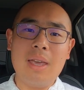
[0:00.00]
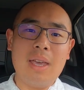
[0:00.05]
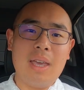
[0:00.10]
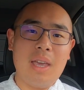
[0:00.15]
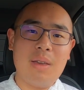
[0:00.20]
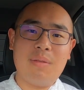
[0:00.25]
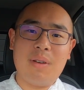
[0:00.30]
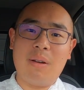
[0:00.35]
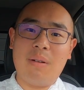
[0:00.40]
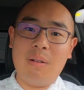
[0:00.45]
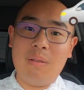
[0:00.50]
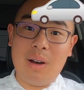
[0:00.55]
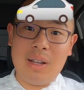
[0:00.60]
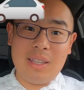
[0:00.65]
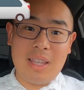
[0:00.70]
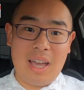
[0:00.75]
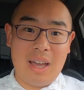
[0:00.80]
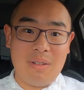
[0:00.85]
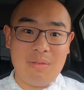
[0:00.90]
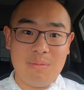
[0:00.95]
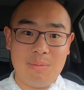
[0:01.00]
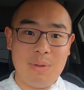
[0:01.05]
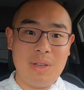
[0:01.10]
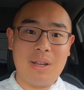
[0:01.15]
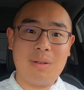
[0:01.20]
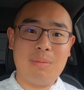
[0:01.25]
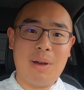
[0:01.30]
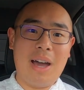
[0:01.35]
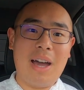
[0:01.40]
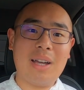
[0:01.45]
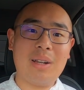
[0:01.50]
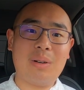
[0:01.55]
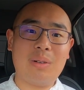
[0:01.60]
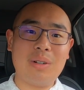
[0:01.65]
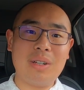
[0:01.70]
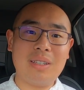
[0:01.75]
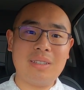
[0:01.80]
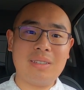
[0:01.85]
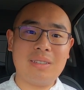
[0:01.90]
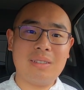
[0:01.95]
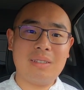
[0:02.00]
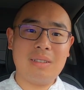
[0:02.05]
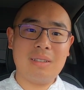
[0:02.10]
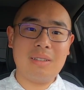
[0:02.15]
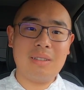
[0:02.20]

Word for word: If everyone have big batteries,